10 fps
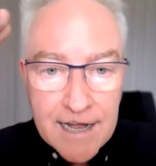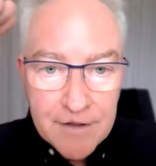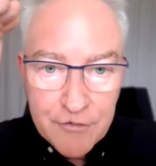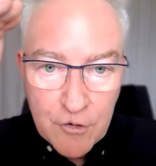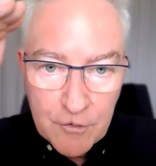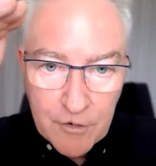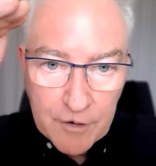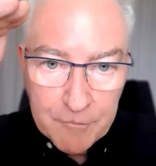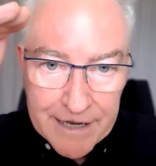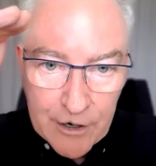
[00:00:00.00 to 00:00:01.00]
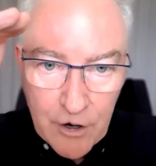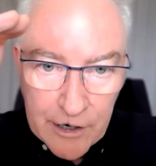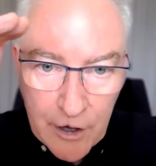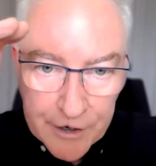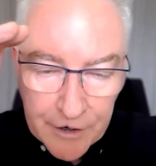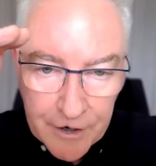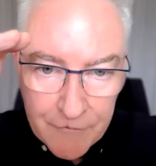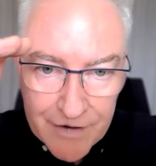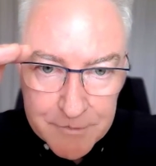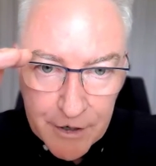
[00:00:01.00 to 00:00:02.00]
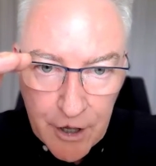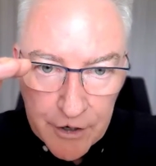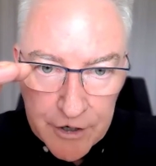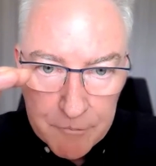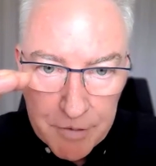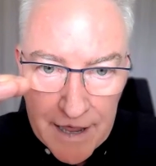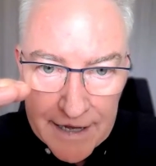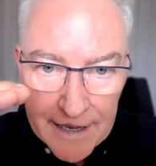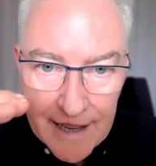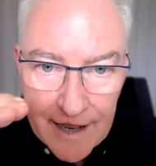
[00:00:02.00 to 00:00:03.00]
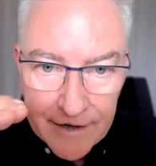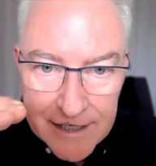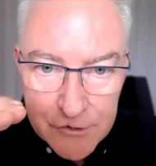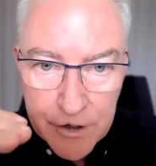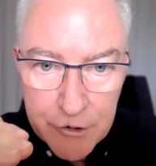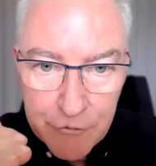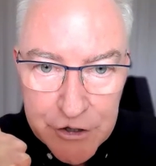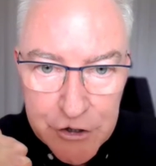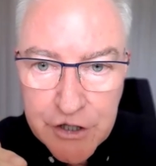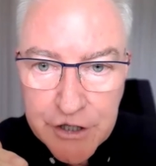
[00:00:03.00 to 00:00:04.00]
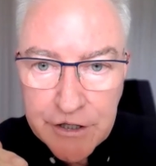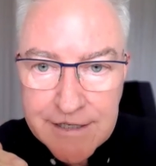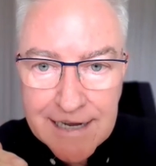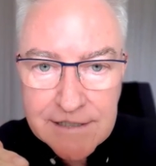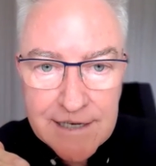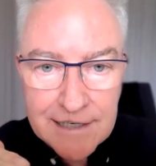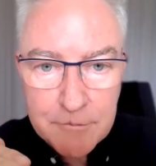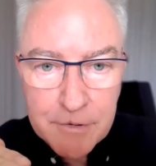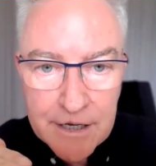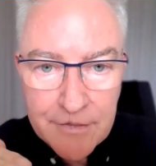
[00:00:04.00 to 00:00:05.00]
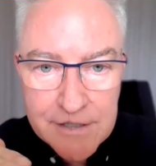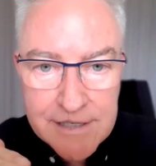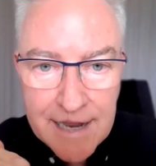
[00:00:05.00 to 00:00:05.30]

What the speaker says: And if you've got a P&I loan and an investment loan and you're paying it down, guess what? You're reducing your tax deductibility at the same